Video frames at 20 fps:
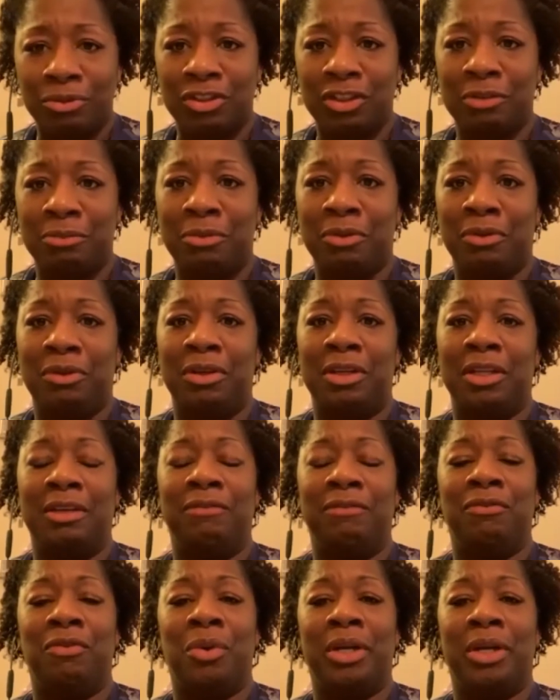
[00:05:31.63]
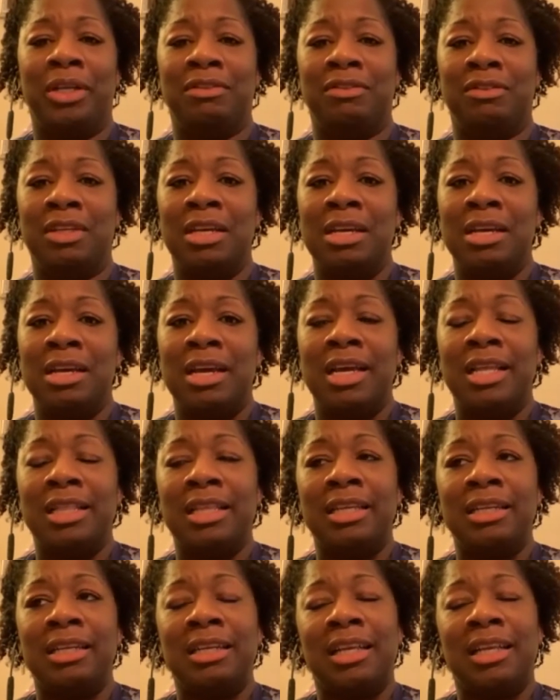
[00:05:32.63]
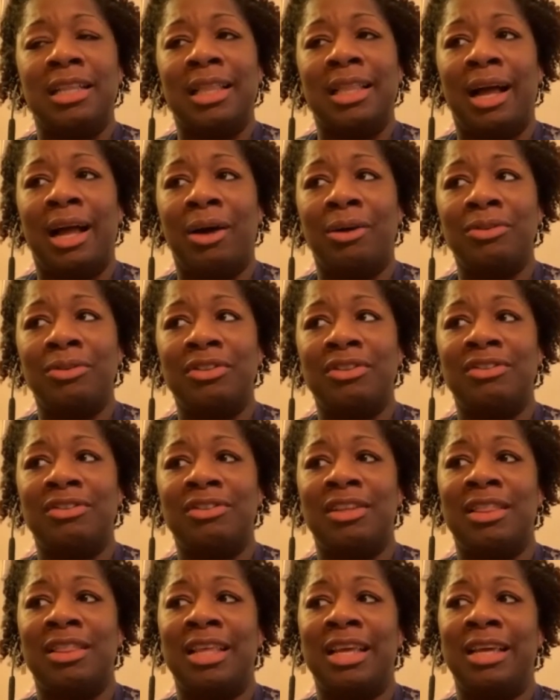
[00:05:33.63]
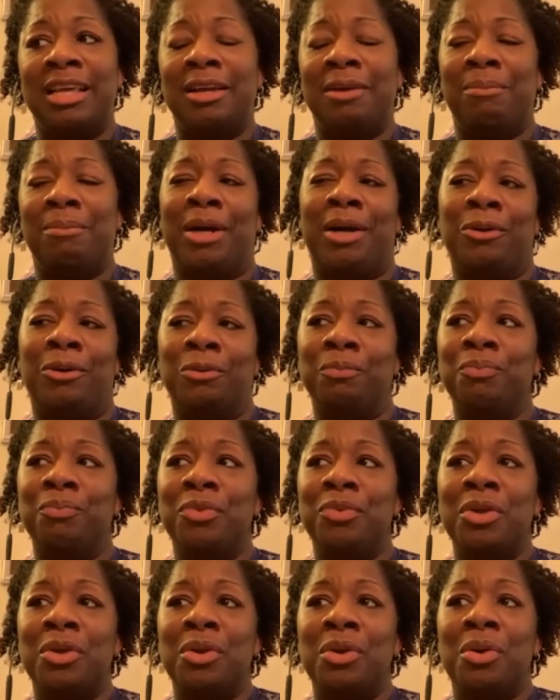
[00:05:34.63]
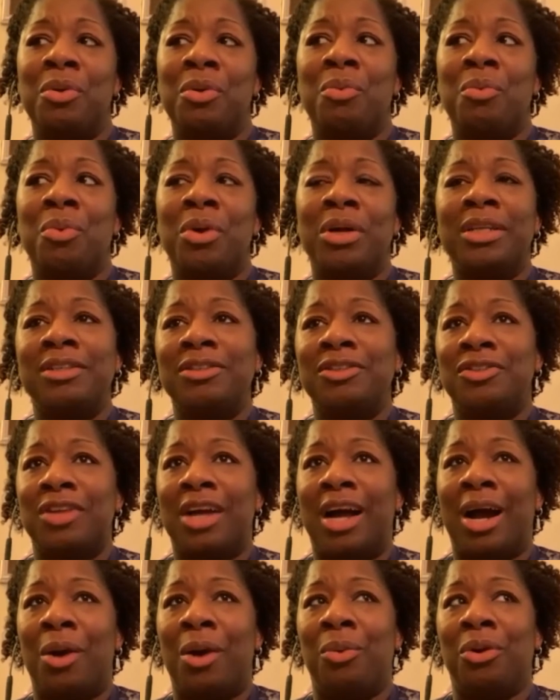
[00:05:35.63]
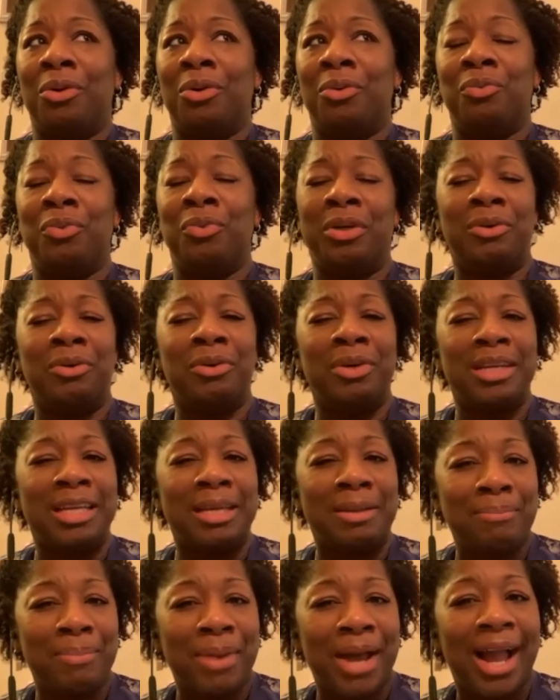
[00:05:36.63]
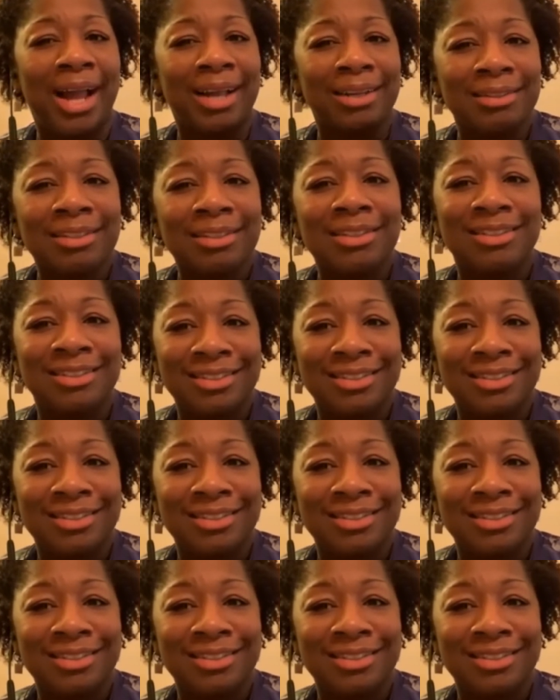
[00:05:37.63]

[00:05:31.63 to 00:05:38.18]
community voice. And then it allows us to think about, what is our real impact?